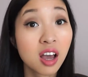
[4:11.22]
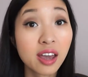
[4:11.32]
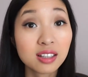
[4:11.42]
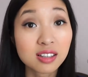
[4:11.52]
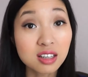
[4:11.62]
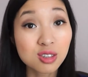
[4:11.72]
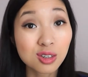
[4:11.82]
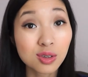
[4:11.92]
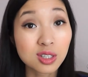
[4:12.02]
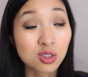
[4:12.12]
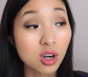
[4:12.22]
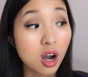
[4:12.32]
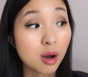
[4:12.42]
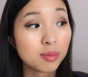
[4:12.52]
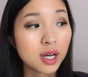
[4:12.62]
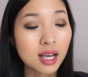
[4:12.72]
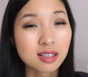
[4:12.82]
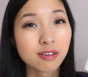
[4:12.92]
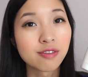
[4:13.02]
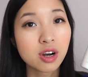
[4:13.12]
it does do its job has
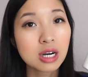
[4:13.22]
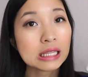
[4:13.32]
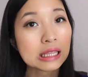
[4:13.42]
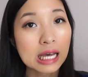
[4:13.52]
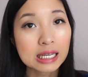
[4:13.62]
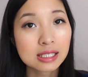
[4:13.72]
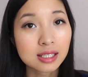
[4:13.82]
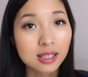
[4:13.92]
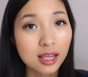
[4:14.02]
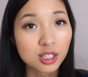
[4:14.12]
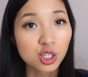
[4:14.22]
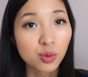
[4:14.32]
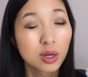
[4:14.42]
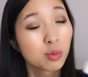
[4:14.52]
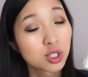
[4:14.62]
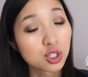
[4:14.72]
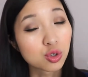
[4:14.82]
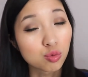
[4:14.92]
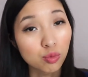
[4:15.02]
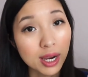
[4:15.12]
a very light scent to it which is
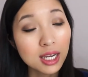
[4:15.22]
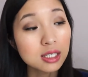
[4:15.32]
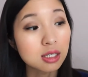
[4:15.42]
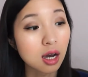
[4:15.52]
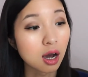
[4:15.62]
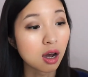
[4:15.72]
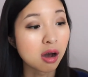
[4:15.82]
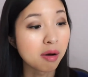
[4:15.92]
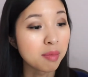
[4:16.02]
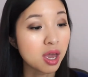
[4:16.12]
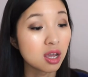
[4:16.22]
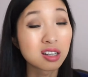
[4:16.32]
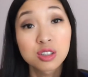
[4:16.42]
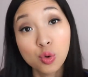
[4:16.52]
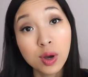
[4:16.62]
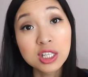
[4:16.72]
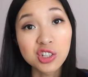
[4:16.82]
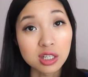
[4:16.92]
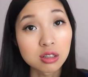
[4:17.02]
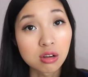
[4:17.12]
great um, and it's quite
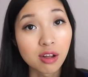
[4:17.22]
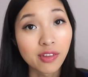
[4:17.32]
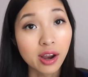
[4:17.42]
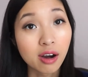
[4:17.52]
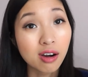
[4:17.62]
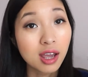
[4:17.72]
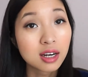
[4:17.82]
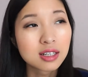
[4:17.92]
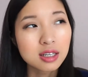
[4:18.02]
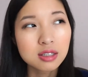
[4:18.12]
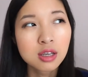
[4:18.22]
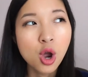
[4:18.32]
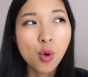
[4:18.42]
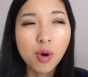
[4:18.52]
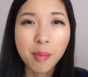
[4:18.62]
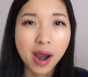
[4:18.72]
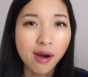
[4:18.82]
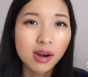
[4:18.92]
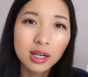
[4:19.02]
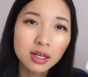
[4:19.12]
gentle on the hair and it does
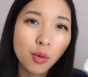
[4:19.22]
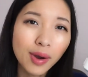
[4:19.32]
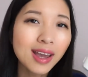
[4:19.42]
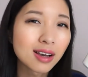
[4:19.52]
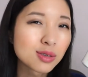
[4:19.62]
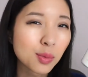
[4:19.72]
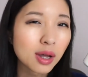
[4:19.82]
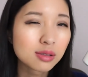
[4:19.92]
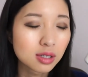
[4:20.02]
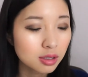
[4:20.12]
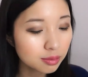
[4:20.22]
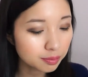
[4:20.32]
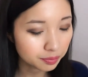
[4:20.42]
repair it in a way as well too